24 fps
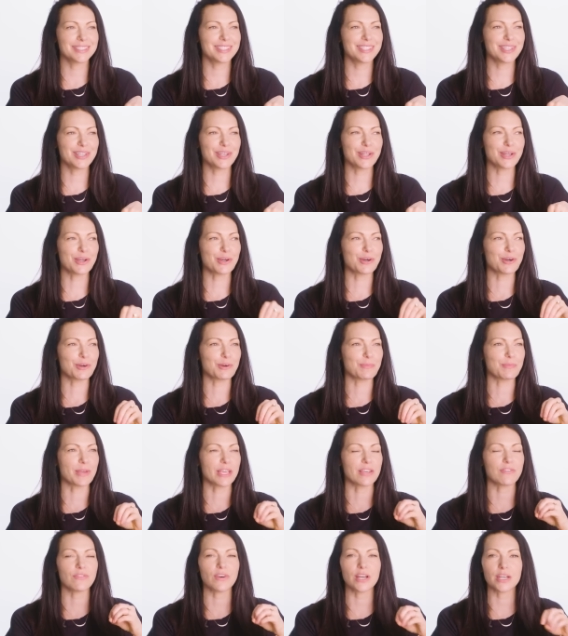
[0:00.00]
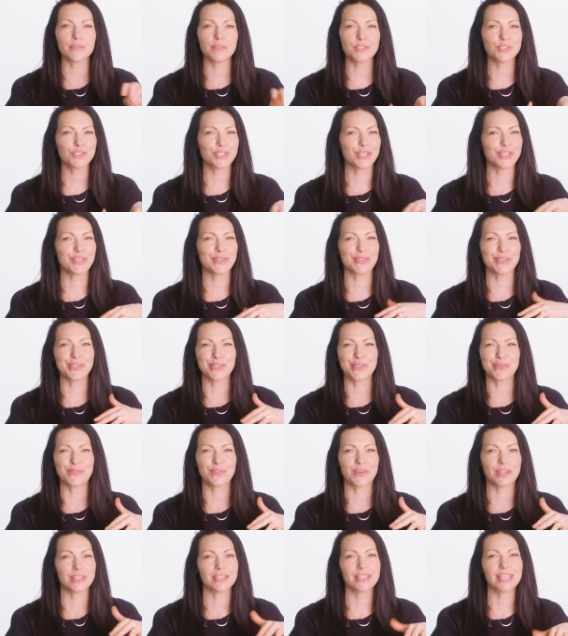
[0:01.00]
you know, make fun of each other and
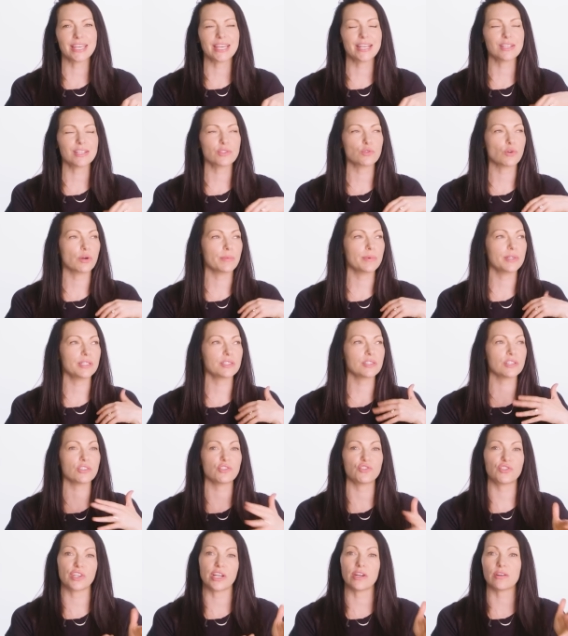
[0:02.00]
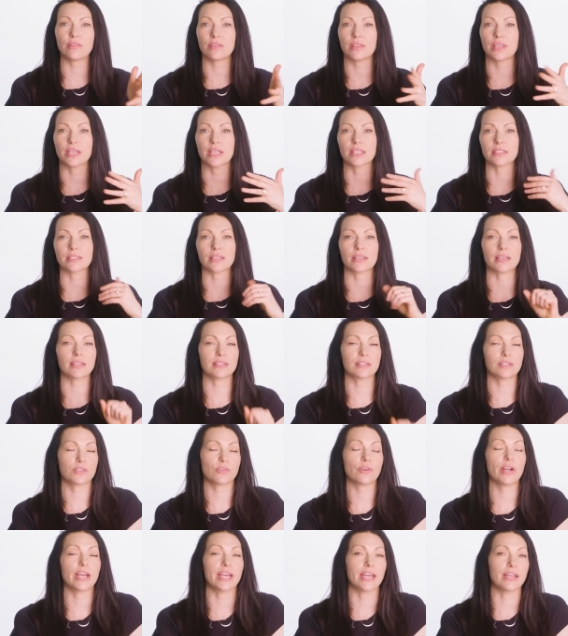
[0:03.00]
do fun things, or we just like share things. Like
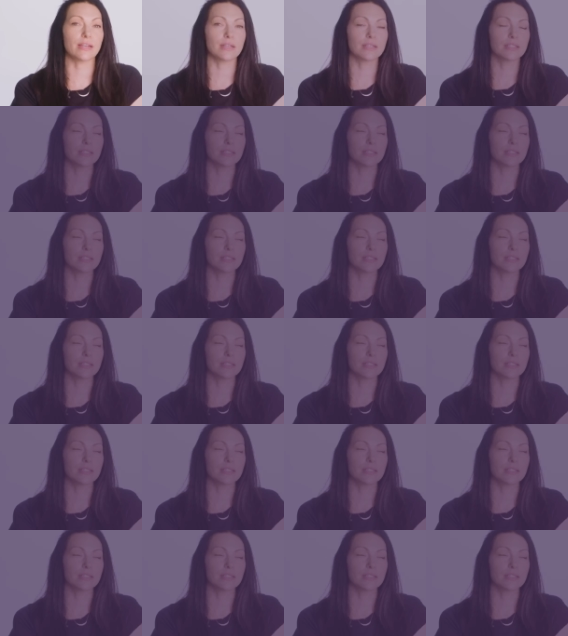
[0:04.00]
it's great.